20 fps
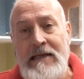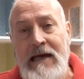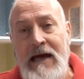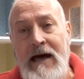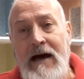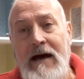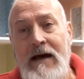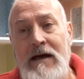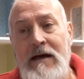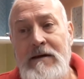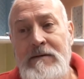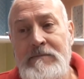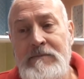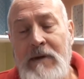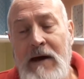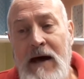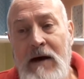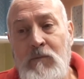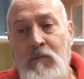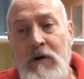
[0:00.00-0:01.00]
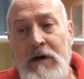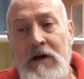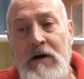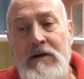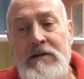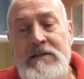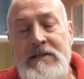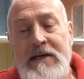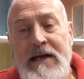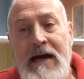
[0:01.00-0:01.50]
and we're
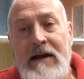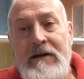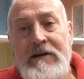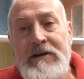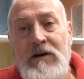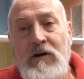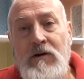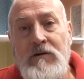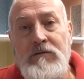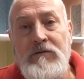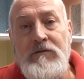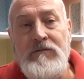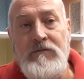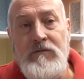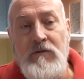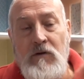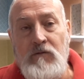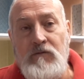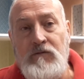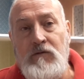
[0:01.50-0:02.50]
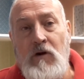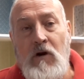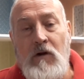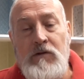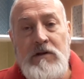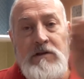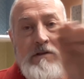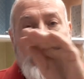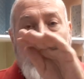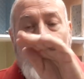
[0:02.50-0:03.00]
going to carry on
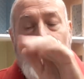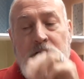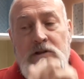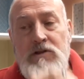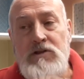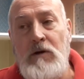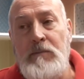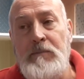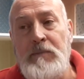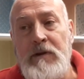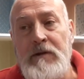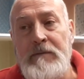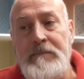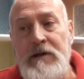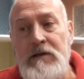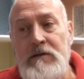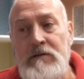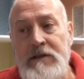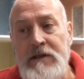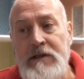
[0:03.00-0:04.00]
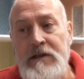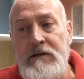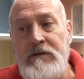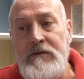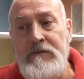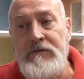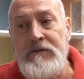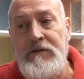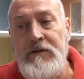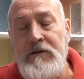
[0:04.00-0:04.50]
the top of the building, the
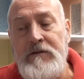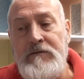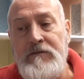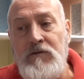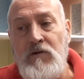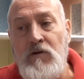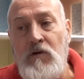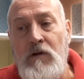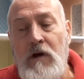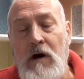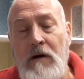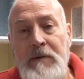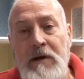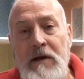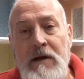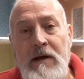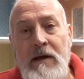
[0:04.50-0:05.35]
third floor up,